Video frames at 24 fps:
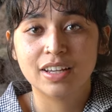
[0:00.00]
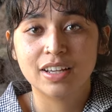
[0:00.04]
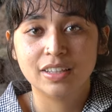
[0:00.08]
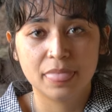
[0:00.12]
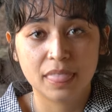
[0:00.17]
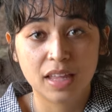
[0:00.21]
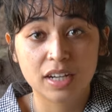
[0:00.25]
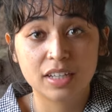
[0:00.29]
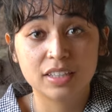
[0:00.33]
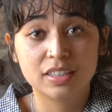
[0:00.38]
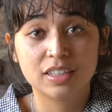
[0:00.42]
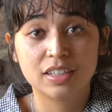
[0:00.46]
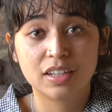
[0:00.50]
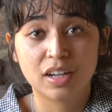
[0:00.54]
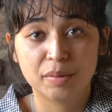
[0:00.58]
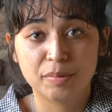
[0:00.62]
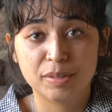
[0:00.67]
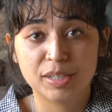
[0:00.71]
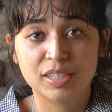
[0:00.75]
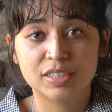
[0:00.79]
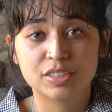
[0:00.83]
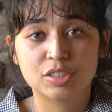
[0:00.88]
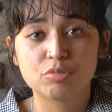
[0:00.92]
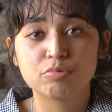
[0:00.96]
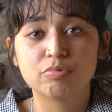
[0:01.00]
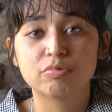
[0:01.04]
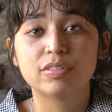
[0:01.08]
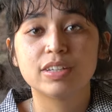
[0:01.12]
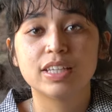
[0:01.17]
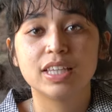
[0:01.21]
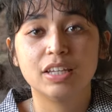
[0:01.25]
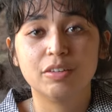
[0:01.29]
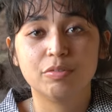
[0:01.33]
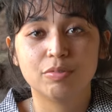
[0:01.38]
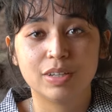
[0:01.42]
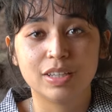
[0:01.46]
Nagatakabi does a
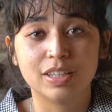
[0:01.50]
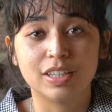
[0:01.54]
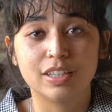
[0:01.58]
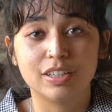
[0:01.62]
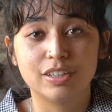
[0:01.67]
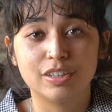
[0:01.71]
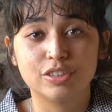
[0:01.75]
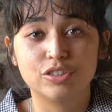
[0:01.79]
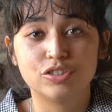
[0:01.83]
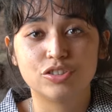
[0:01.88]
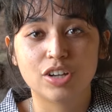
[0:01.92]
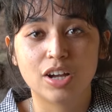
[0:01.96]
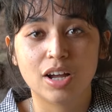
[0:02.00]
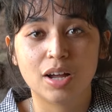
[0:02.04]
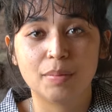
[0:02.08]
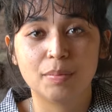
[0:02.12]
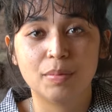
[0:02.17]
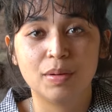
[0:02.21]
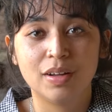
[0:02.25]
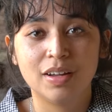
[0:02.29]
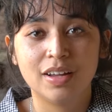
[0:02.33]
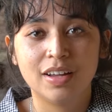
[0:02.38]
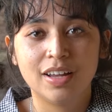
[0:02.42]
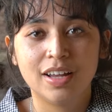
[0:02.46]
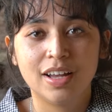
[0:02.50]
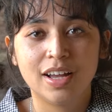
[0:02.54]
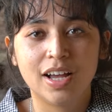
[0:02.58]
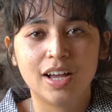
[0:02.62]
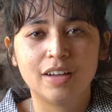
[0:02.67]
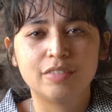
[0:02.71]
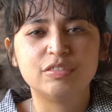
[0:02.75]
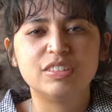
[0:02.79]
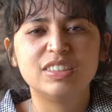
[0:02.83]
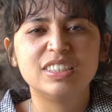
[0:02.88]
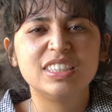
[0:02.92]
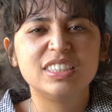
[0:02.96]
really, really good job
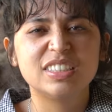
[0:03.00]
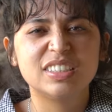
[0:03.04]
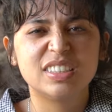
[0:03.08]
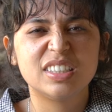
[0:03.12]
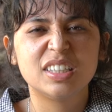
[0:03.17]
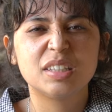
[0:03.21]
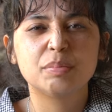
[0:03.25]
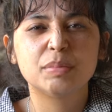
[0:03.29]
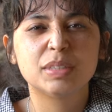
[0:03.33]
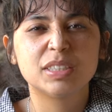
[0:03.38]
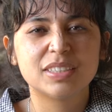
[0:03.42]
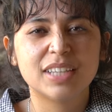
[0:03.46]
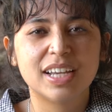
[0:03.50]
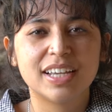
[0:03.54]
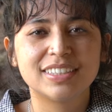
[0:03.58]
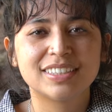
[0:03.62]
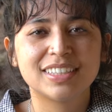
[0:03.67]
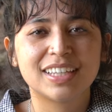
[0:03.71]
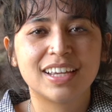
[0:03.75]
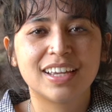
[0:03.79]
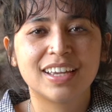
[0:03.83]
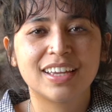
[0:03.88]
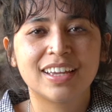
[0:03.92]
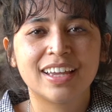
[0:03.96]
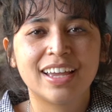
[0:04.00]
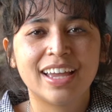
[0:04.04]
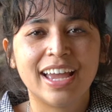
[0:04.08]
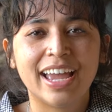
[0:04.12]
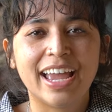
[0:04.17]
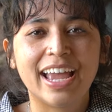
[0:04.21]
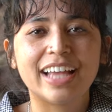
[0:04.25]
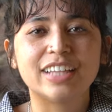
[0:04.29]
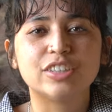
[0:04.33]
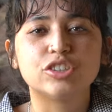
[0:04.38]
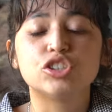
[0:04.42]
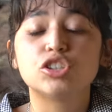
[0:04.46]
of destigmatizing
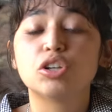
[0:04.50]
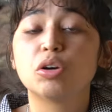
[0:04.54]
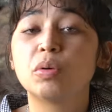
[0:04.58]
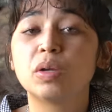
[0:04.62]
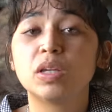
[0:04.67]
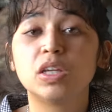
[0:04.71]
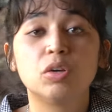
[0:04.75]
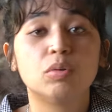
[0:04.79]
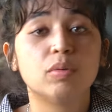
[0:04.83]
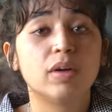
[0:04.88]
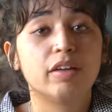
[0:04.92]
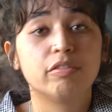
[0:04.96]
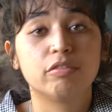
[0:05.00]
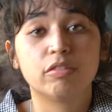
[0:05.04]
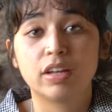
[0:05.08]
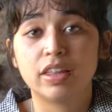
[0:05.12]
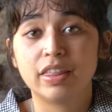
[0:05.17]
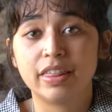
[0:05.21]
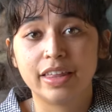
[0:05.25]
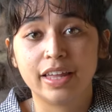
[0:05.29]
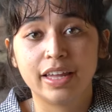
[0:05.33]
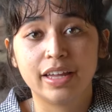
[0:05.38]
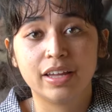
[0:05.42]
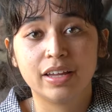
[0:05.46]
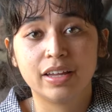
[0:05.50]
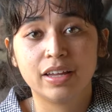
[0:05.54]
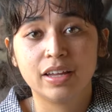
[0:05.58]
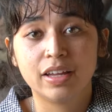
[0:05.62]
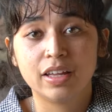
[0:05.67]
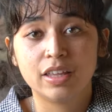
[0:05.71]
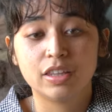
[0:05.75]
and showing you everything.